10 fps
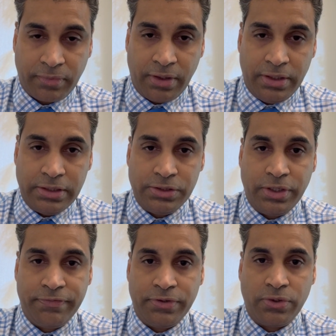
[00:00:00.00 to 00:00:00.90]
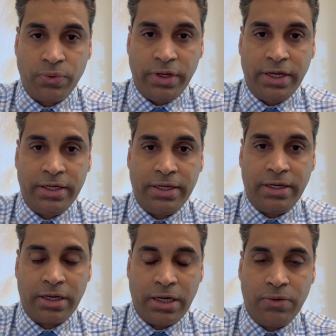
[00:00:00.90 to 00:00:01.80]
is you have to create an
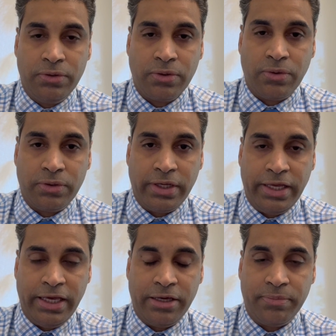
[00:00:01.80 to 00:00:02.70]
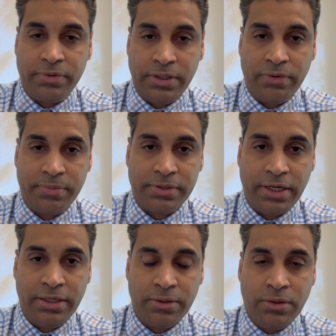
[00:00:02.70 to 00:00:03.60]
account on the AAMC
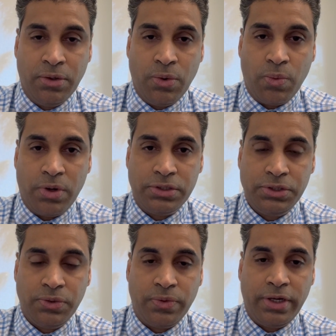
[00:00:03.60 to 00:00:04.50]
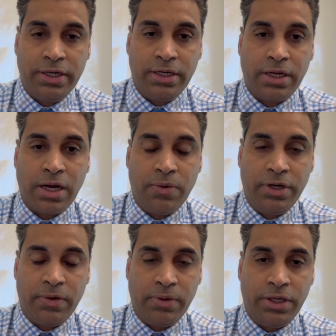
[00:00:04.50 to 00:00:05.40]
website. Once you create an account,
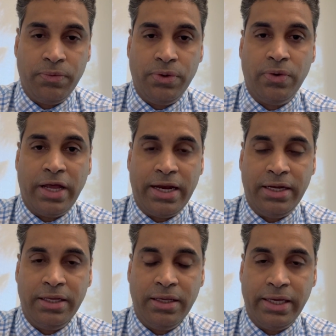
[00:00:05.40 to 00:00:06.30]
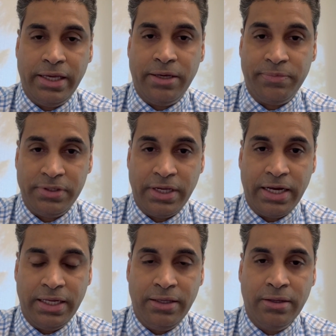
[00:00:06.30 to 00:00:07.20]
it will give you an ID, AAMC
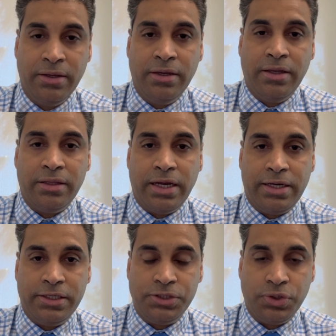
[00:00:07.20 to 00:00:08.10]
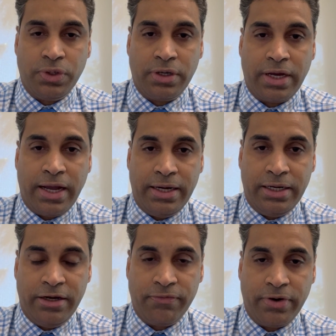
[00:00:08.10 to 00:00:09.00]
ID, that is your
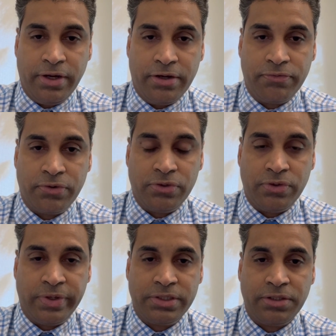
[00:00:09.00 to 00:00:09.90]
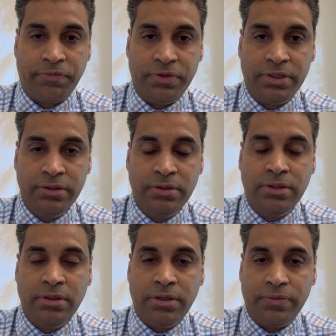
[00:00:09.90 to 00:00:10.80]
identifier for the rest of the
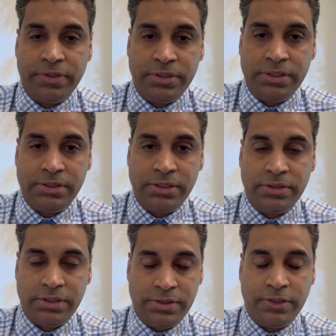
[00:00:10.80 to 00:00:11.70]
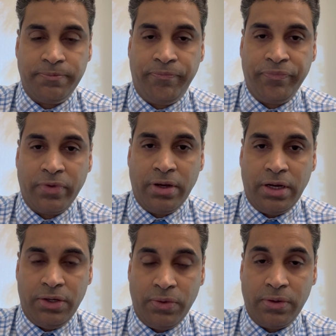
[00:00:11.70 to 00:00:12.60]
residency season.
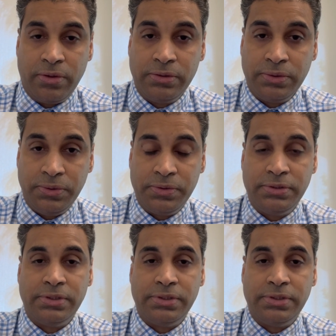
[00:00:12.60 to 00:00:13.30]
And you can also use the